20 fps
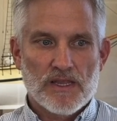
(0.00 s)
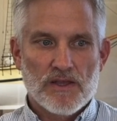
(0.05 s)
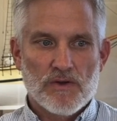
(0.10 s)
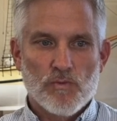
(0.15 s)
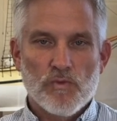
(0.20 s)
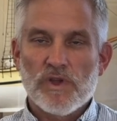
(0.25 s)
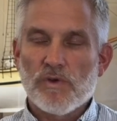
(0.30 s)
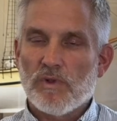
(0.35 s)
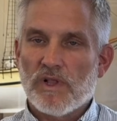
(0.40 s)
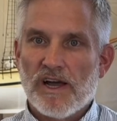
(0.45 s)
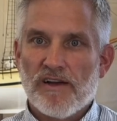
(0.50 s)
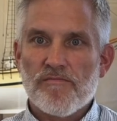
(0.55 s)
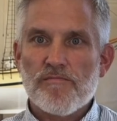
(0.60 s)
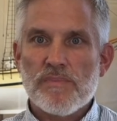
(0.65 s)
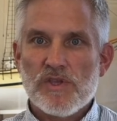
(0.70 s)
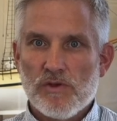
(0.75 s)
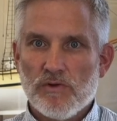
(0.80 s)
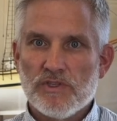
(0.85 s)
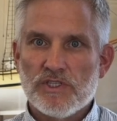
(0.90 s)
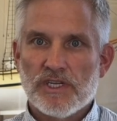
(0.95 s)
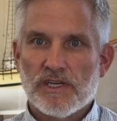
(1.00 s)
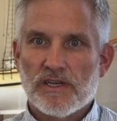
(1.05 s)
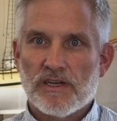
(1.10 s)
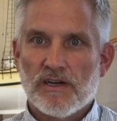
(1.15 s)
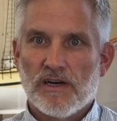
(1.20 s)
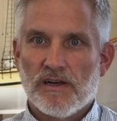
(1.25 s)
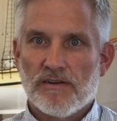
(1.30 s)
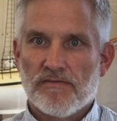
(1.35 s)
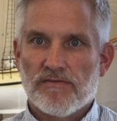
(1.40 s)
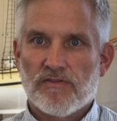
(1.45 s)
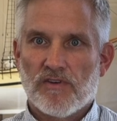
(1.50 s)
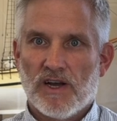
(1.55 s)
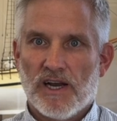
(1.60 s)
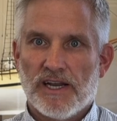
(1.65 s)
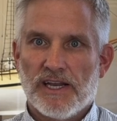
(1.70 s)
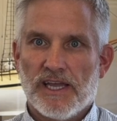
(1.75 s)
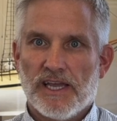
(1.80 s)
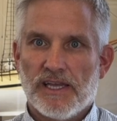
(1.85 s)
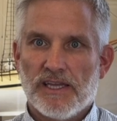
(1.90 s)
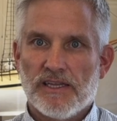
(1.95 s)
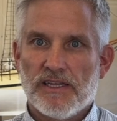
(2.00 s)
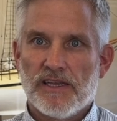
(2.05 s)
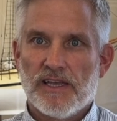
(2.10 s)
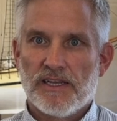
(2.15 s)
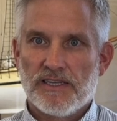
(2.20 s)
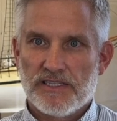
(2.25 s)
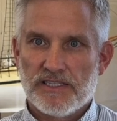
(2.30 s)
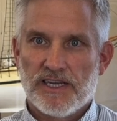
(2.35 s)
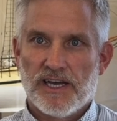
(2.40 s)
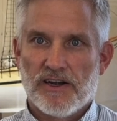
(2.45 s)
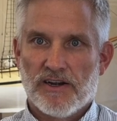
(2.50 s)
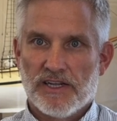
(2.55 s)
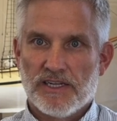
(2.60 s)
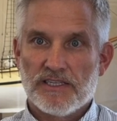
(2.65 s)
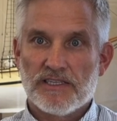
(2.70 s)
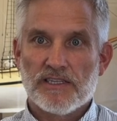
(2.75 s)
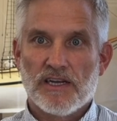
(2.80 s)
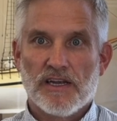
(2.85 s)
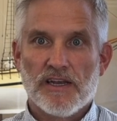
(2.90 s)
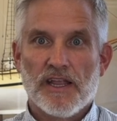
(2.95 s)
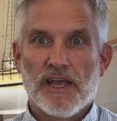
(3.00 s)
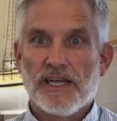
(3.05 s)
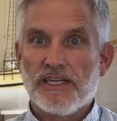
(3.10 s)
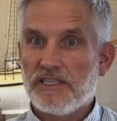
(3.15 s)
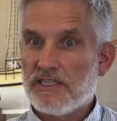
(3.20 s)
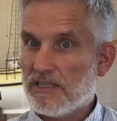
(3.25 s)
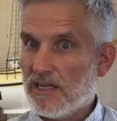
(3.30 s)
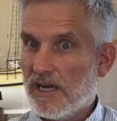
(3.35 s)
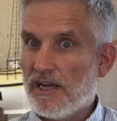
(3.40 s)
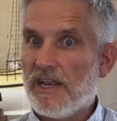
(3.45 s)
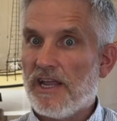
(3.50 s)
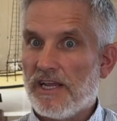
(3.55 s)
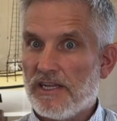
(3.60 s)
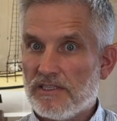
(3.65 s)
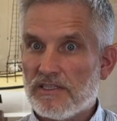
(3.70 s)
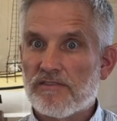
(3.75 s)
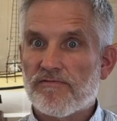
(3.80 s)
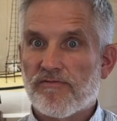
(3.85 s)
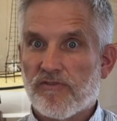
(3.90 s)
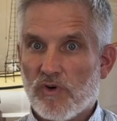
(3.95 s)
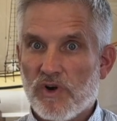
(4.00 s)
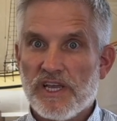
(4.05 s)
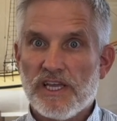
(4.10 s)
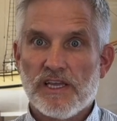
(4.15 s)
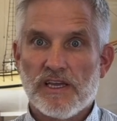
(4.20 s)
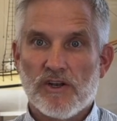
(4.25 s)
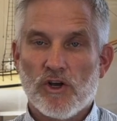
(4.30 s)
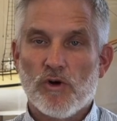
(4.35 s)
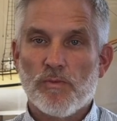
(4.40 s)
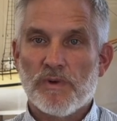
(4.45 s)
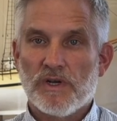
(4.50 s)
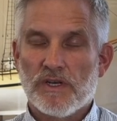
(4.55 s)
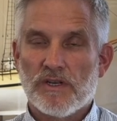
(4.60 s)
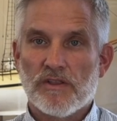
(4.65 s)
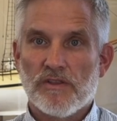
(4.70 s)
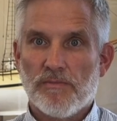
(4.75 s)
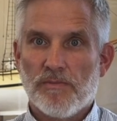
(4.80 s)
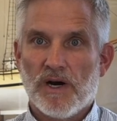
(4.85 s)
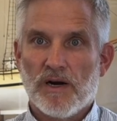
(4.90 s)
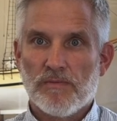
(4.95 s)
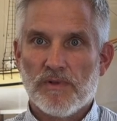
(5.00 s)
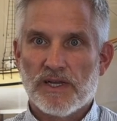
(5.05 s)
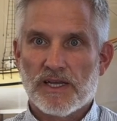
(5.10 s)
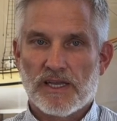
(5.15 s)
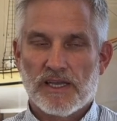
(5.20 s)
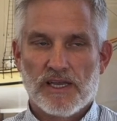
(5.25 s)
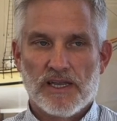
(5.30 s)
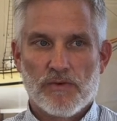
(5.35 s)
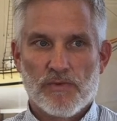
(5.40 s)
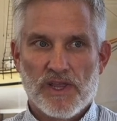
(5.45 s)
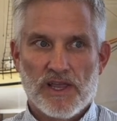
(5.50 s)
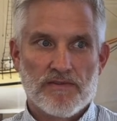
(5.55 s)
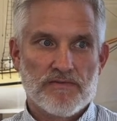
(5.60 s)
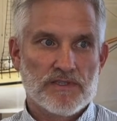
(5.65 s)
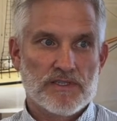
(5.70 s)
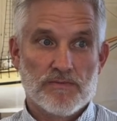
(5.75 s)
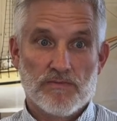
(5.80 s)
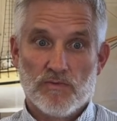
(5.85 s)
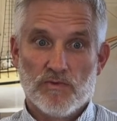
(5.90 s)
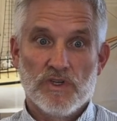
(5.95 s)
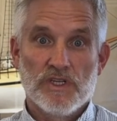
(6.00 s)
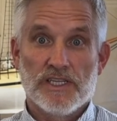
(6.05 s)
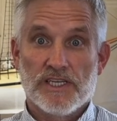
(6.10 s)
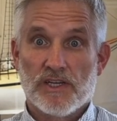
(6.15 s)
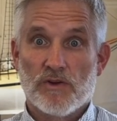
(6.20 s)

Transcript: we will have music on Friday and Saturday and Sunday. Sunday is free and open to the public, and we have some really